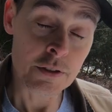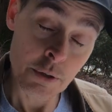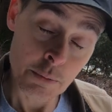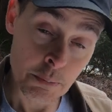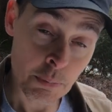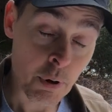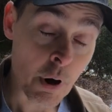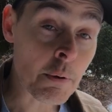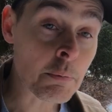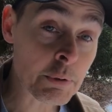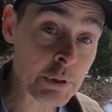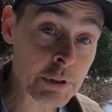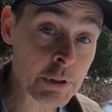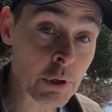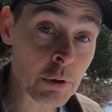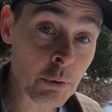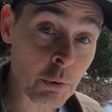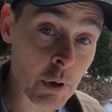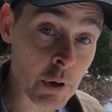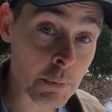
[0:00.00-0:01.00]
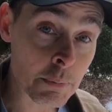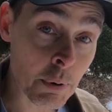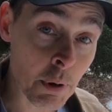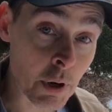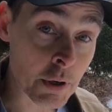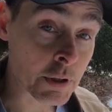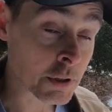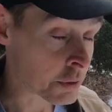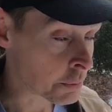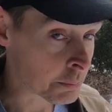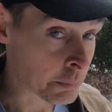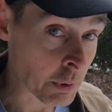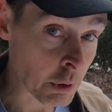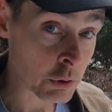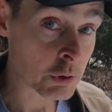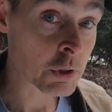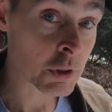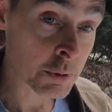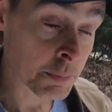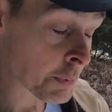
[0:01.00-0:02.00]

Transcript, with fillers: you probably don't want to park your most